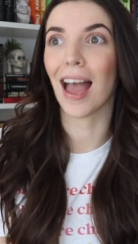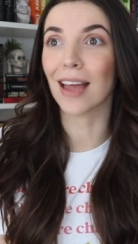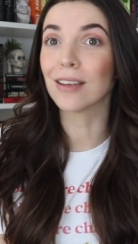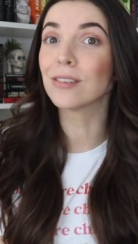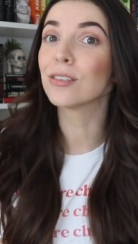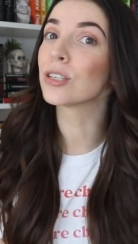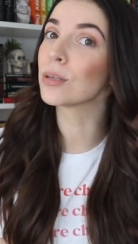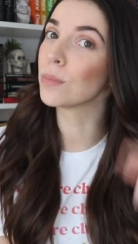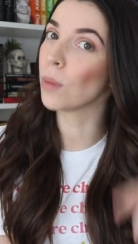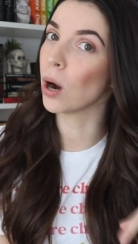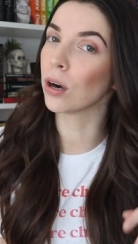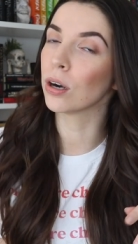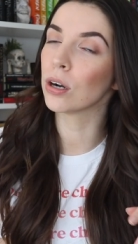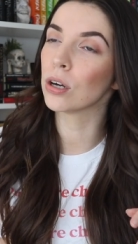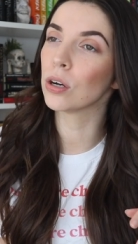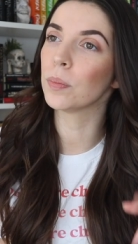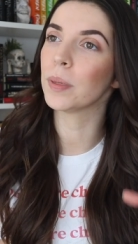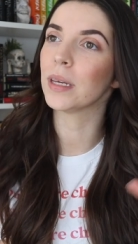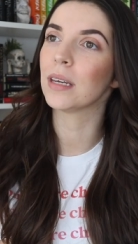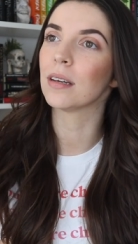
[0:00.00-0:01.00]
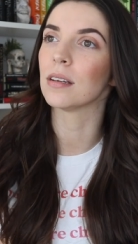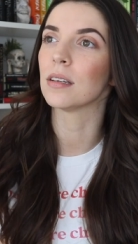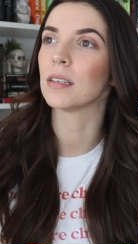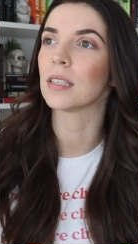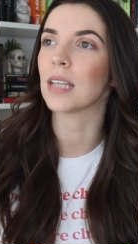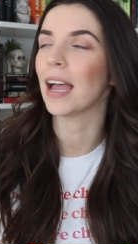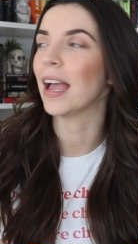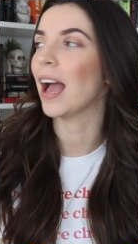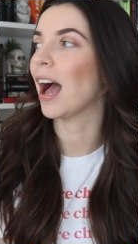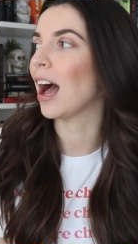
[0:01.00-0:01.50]
and tomorrow
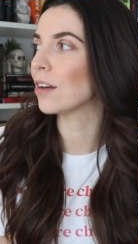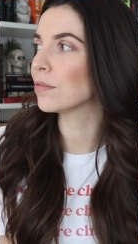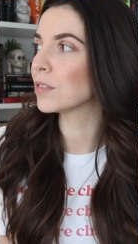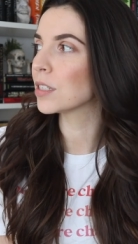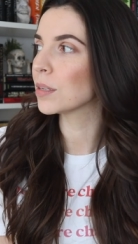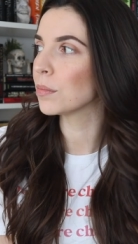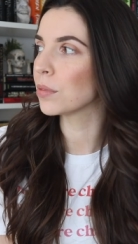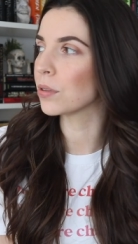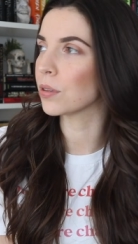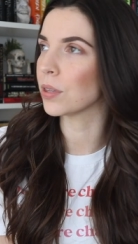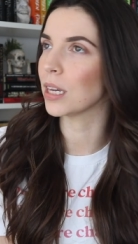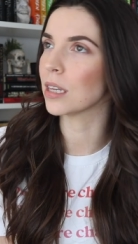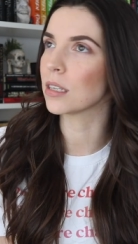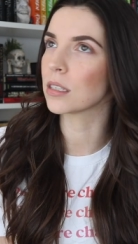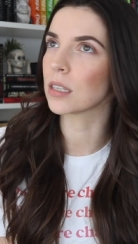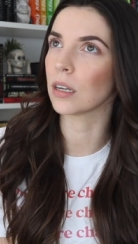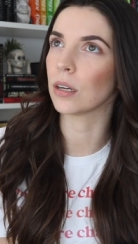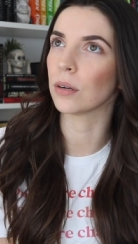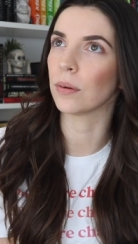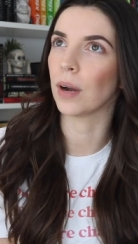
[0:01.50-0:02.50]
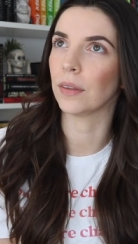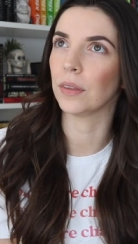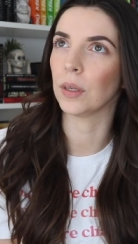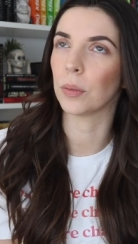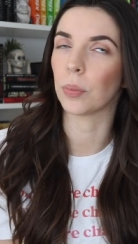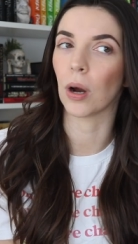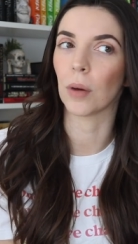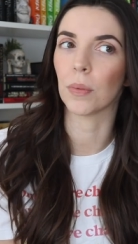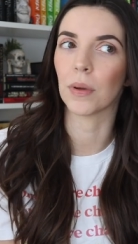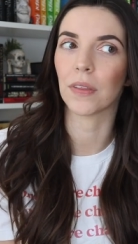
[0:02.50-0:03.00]
because I have some things like around the
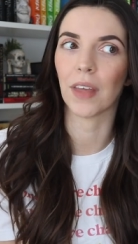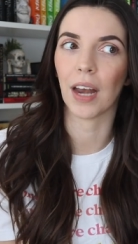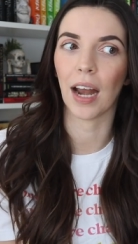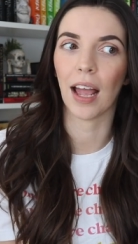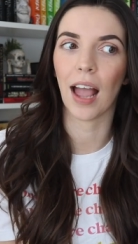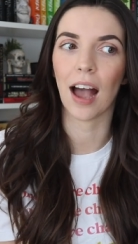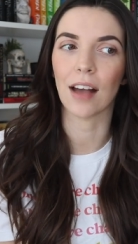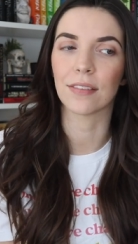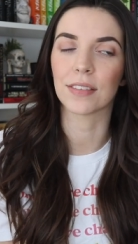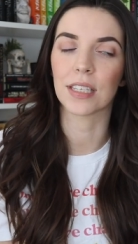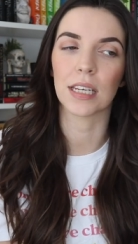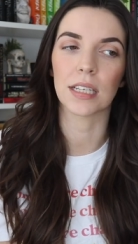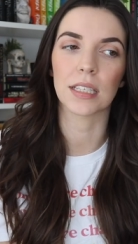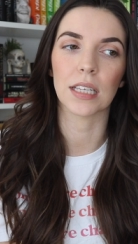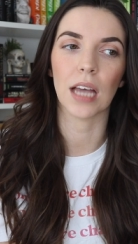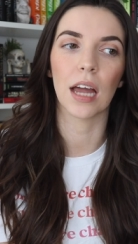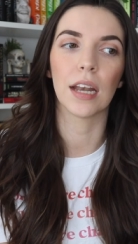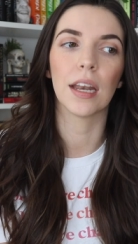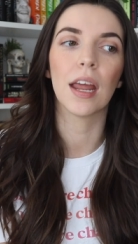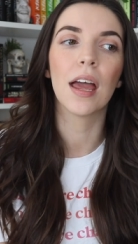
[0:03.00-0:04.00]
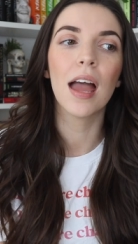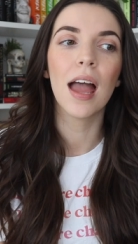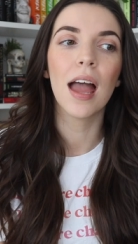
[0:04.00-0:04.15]
apartment that I have to get done,